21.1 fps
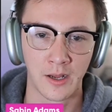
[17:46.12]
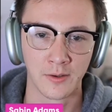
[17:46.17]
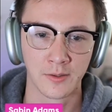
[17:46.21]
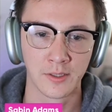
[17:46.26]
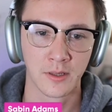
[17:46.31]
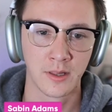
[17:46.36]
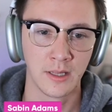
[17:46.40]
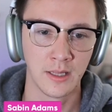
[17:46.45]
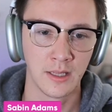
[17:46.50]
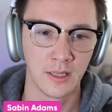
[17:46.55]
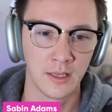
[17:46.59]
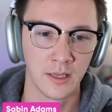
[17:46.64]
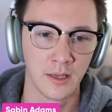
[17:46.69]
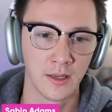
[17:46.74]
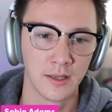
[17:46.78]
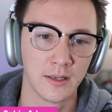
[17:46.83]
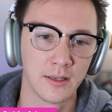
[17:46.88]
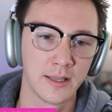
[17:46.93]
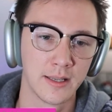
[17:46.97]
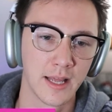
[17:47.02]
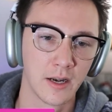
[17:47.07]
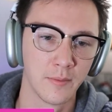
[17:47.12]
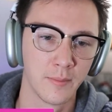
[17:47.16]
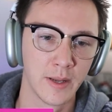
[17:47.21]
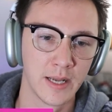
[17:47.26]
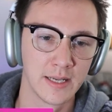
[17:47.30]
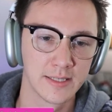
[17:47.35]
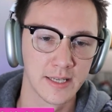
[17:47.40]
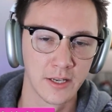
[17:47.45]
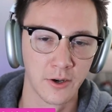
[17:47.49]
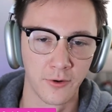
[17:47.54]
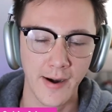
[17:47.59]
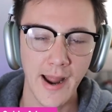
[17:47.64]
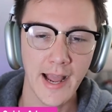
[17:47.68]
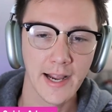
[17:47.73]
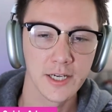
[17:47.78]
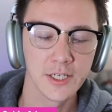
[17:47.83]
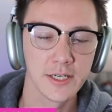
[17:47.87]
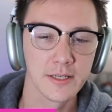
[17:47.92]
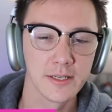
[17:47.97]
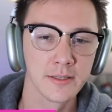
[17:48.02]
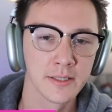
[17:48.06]
the database
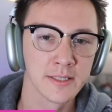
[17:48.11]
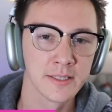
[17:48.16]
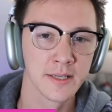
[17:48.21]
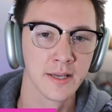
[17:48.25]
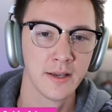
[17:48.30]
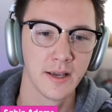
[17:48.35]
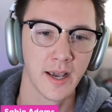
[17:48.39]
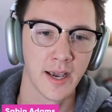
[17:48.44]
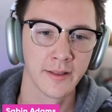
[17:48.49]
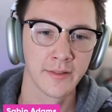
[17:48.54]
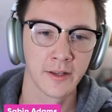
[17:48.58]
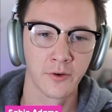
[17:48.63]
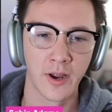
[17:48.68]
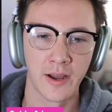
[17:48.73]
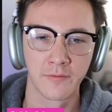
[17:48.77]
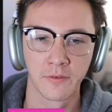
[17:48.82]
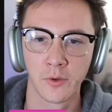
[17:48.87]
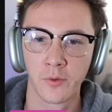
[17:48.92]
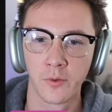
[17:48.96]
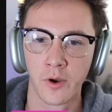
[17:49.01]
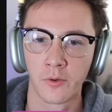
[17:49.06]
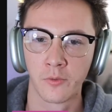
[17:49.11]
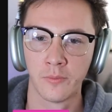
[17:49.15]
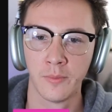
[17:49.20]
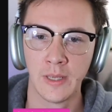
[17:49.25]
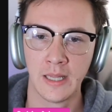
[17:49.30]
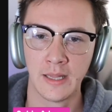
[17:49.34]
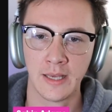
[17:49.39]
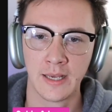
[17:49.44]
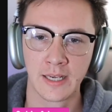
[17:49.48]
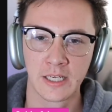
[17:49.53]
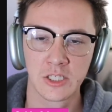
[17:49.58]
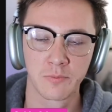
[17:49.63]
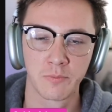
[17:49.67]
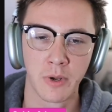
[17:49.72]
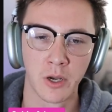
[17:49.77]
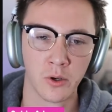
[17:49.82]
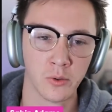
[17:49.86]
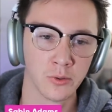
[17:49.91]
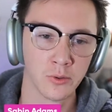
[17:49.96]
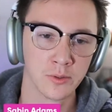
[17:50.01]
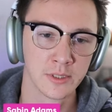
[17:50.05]
interactions, and then GraphQL will be the
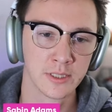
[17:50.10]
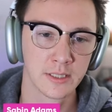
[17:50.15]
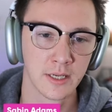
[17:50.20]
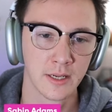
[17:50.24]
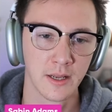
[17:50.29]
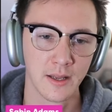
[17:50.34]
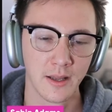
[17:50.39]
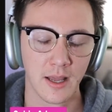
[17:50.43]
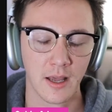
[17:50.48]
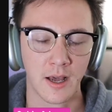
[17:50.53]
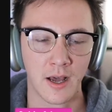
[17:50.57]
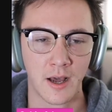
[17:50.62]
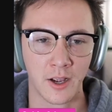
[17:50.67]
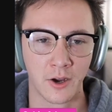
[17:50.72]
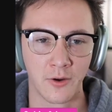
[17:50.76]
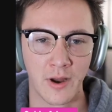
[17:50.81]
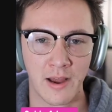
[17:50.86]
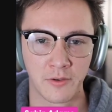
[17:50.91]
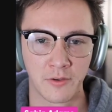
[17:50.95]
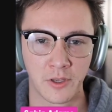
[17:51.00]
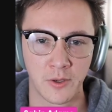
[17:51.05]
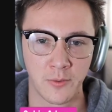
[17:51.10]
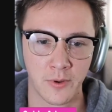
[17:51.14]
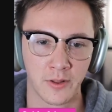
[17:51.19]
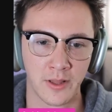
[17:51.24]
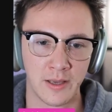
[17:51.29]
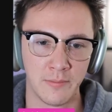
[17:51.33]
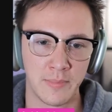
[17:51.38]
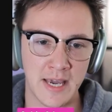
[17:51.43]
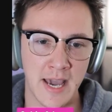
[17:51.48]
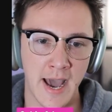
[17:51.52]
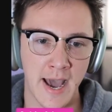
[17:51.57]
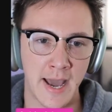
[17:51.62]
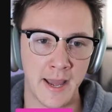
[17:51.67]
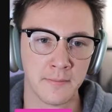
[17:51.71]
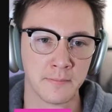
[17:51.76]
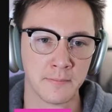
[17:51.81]
exposed GraphQL API.